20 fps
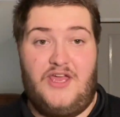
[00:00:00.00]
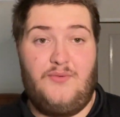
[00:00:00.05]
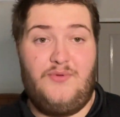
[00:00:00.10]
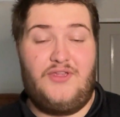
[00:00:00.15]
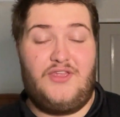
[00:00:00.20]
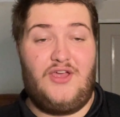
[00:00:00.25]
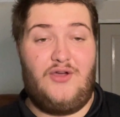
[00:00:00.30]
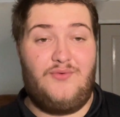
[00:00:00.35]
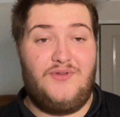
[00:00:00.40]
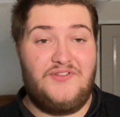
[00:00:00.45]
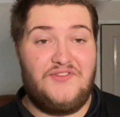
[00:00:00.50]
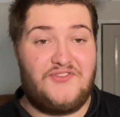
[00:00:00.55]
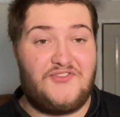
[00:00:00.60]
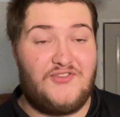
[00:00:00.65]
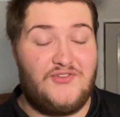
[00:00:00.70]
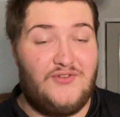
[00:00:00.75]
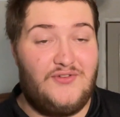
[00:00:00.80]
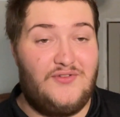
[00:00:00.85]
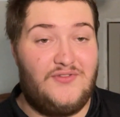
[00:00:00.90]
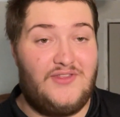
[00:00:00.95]
we go
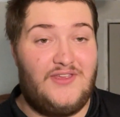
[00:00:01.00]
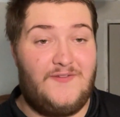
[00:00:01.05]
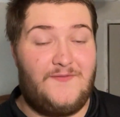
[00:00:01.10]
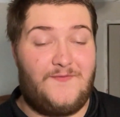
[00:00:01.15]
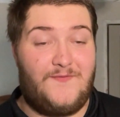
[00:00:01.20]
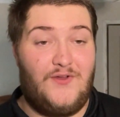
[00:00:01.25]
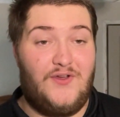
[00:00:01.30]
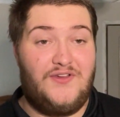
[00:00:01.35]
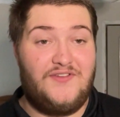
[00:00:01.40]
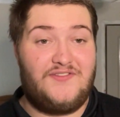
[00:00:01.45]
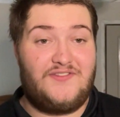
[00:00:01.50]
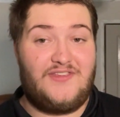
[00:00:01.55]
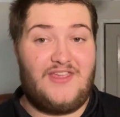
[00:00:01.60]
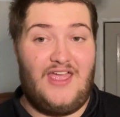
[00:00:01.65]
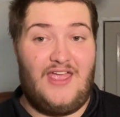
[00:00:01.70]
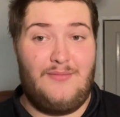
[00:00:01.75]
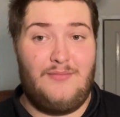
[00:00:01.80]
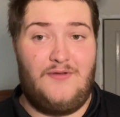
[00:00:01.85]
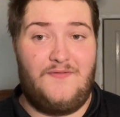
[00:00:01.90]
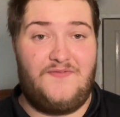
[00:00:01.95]
into the first
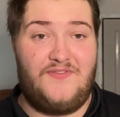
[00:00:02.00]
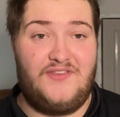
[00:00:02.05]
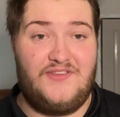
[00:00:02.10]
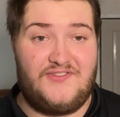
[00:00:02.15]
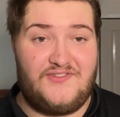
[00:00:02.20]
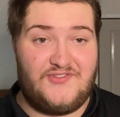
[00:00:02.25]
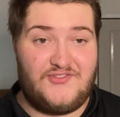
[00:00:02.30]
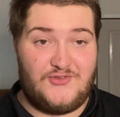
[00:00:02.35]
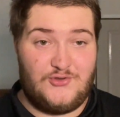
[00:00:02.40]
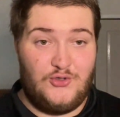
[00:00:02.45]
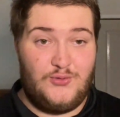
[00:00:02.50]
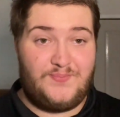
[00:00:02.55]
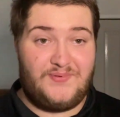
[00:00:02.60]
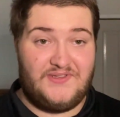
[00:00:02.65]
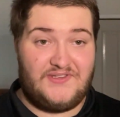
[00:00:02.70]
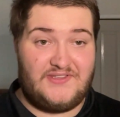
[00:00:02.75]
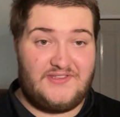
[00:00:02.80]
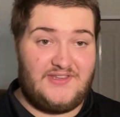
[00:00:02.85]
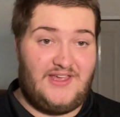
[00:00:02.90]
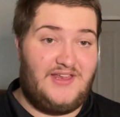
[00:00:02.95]
game of this Super
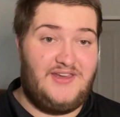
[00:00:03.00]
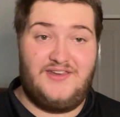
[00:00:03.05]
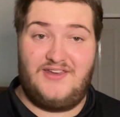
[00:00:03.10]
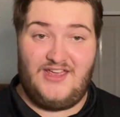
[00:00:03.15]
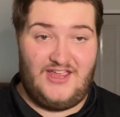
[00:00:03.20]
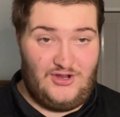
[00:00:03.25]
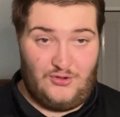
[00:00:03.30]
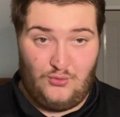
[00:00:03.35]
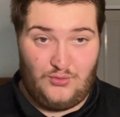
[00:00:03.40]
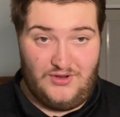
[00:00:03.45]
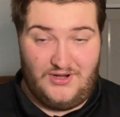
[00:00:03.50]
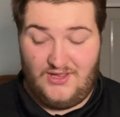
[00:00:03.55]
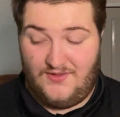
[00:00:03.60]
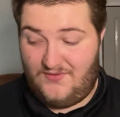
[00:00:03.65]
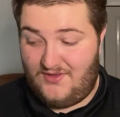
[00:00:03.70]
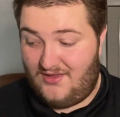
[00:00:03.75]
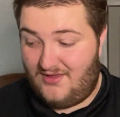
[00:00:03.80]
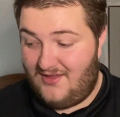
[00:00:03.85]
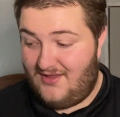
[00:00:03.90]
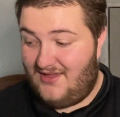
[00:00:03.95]
Sunday or
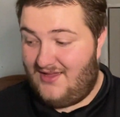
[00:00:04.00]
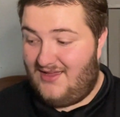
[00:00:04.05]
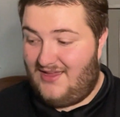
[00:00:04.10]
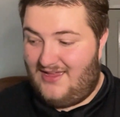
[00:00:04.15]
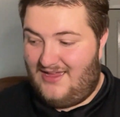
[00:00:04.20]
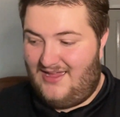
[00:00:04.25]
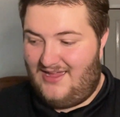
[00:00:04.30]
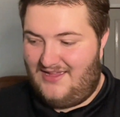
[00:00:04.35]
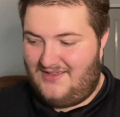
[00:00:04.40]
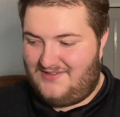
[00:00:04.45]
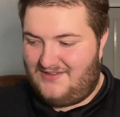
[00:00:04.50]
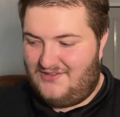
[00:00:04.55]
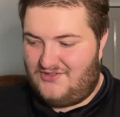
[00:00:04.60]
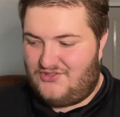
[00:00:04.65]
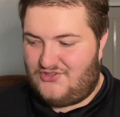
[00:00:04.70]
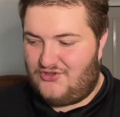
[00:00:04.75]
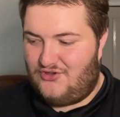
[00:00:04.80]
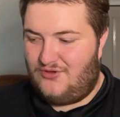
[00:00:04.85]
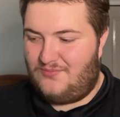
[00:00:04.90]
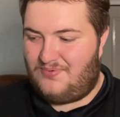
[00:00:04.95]
whatever. As at
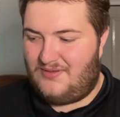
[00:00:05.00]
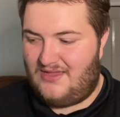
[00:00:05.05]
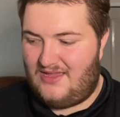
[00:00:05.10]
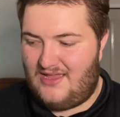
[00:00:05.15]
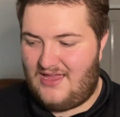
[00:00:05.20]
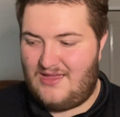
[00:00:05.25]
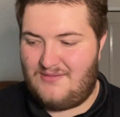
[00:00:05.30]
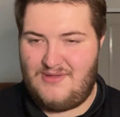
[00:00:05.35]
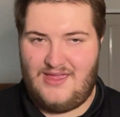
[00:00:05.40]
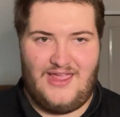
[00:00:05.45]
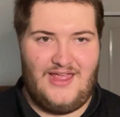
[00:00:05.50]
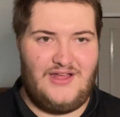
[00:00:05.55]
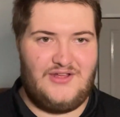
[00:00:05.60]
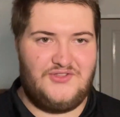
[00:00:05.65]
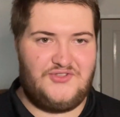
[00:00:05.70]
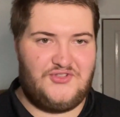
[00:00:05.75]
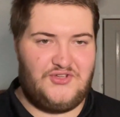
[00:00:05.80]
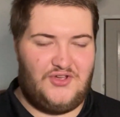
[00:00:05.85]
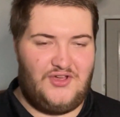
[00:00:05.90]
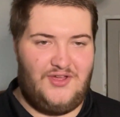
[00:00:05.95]
2 p.m. our
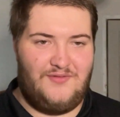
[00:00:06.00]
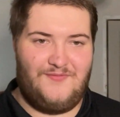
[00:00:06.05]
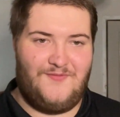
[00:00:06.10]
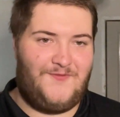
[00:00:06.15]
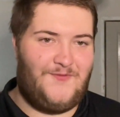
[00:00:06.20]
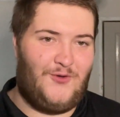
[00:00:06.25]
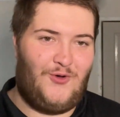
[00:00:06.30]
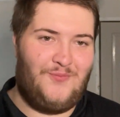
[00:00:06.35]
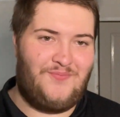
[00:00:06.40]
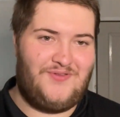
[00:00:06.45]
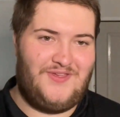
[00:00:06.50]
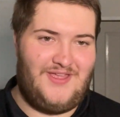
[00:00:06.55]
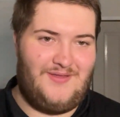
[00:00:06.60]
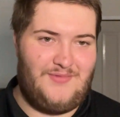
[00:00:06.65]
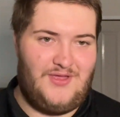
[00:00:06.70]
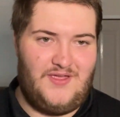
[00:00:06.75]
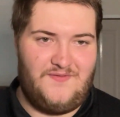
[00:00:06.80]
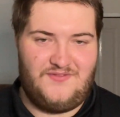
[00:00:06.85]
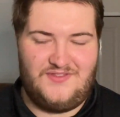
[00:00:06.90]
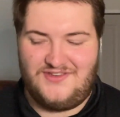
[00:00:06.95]
time, 4 p.m.
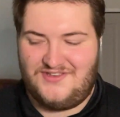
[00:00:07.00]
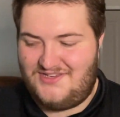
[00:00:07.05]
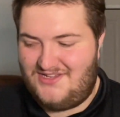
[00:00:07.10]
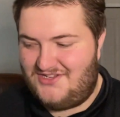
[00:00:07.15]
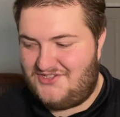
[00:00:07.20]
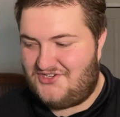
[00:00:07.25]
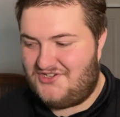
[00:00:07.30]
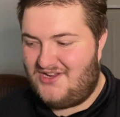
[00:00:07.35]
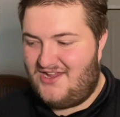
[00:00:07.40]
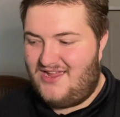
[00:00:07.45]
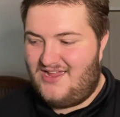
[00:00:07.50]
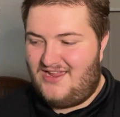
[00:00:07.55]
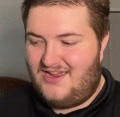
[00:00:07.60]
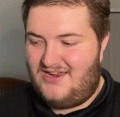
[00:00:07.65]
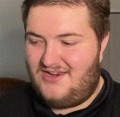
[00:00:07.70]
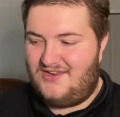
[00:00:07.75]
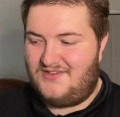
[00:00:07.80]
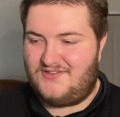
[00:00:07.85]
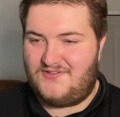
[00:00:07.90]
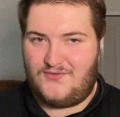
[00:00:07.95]
over the ditch.
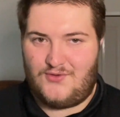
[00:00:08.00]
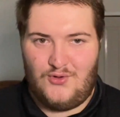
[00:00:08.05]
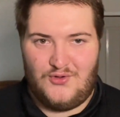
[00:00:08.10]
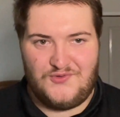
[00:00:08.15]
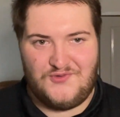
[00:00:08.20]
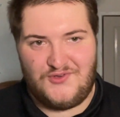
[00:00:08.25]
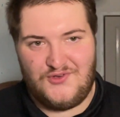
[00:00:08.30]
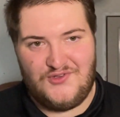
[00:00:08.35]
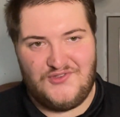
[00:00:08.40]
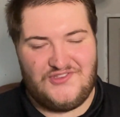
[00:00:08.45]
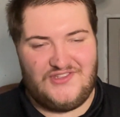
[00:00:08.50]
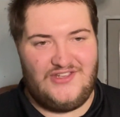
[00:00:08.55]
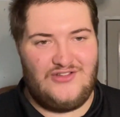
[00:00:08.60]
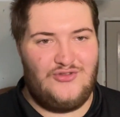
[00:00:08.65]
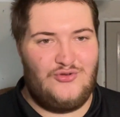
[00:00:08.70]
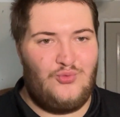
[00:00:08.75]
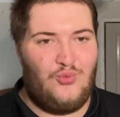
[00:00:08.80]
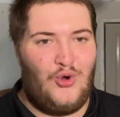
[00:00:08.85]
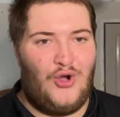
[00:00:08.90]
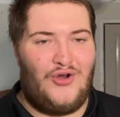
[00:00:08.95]
It is, of course, the New
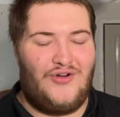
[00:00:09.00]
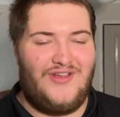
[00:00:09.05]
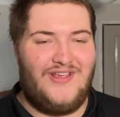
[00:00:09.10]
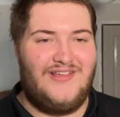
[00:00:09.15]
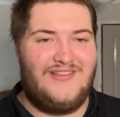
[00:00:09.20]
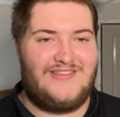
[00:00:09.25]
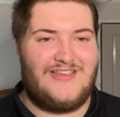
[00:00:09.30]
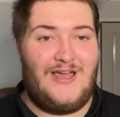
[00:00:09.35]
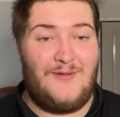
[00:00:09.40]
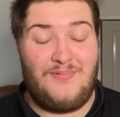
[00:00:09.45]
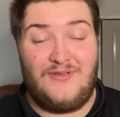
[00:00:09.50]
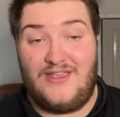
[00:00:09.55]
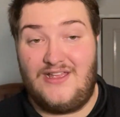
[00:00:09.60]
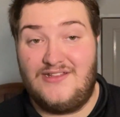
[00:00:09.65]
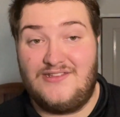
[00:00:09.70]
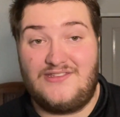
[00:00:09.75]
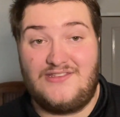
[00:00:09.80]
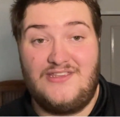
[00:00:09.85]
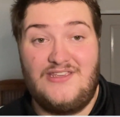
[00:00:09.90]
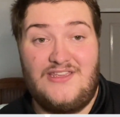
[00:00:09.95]
Zealand Warriors up
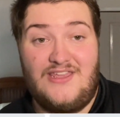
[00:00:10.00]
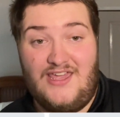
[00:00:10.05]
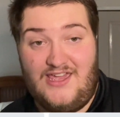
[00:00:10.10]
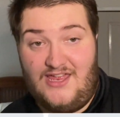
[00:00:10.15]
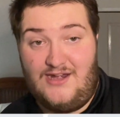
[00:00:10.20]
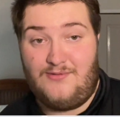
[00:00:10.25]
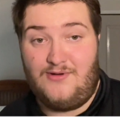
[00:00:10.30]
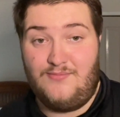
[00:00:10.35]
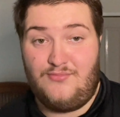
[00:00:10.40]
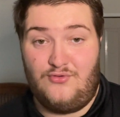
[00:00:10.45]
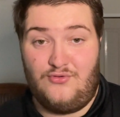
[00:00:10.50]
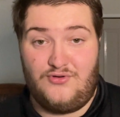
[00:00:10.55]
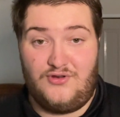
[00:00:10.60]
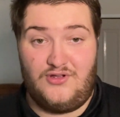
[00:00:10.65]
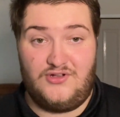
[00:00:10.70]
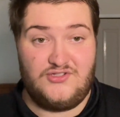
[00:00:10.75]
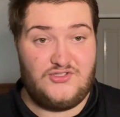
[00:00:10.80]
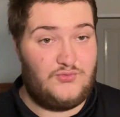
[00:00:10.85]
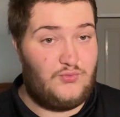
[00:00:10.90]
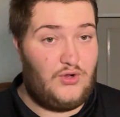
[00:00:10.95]
against the Canterbury
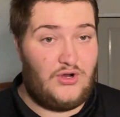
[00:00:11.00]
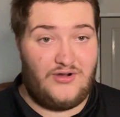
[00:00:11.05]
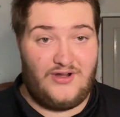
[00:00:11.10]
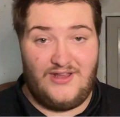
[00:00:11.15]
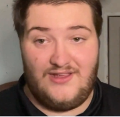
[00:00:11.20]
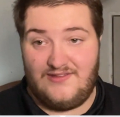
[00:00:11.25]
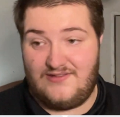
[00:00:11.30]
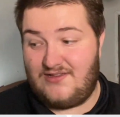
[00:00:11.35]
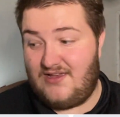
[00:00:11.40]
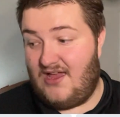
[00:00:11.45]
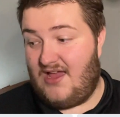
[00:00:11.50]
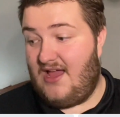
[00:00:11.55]
Bulldogs. The Warriors,